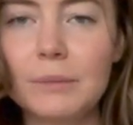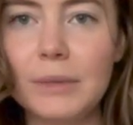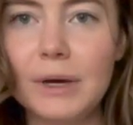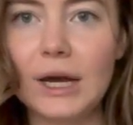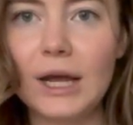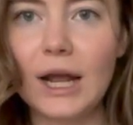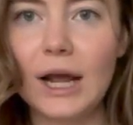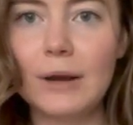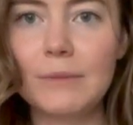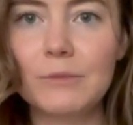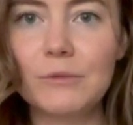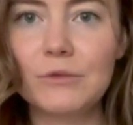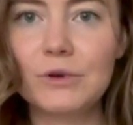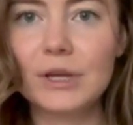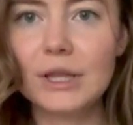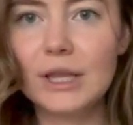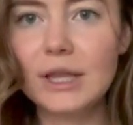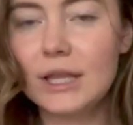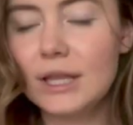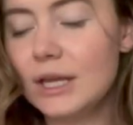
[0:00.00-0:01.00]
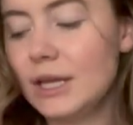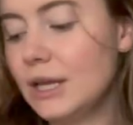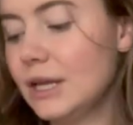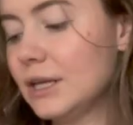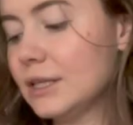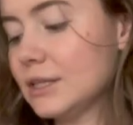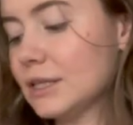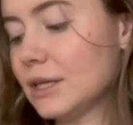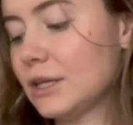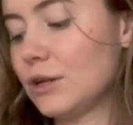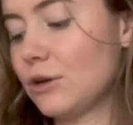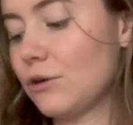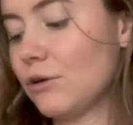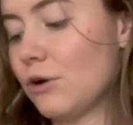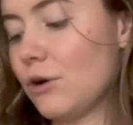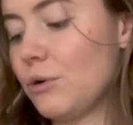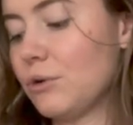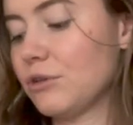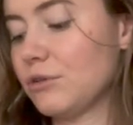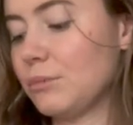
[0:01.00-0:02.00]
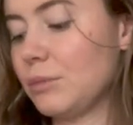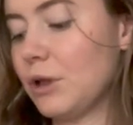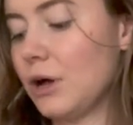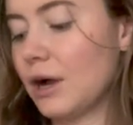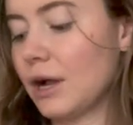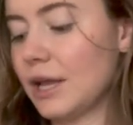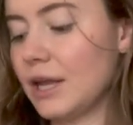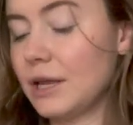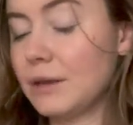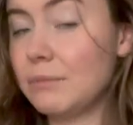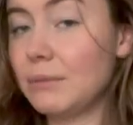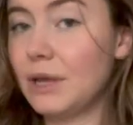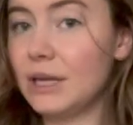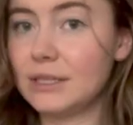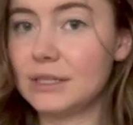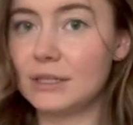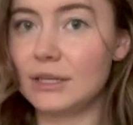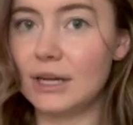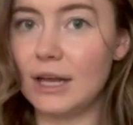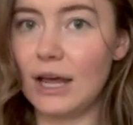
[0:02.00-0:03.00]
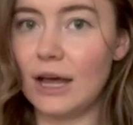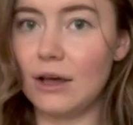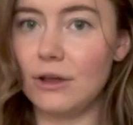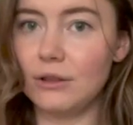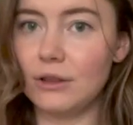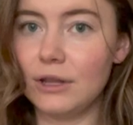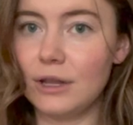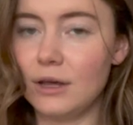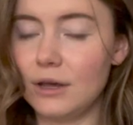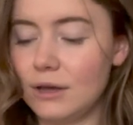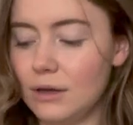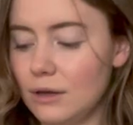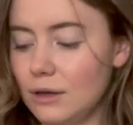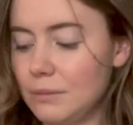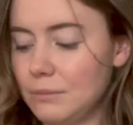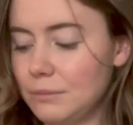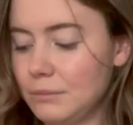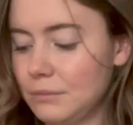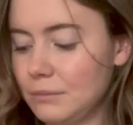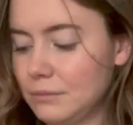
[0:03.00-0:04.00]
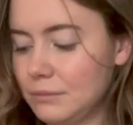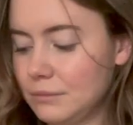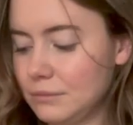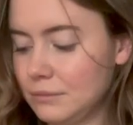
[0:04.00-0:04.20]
but I'm really thinking it's gonna grow with blocking based on how the um,